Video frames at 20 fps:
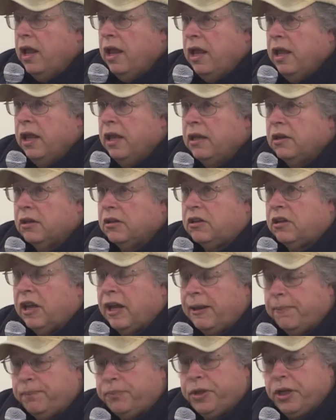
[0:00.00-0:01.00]
in
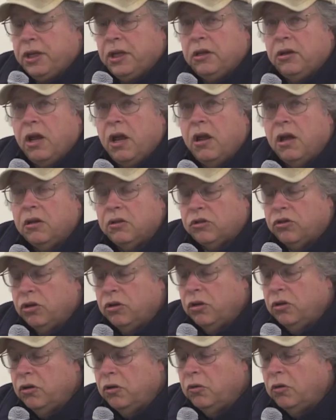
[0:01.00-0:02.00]
attempting
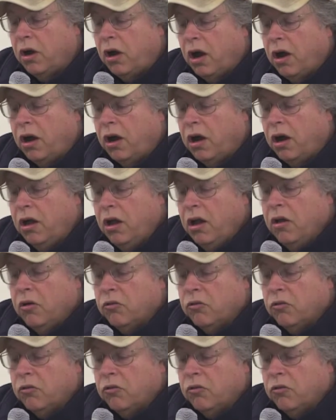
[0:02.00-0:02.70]
to uh,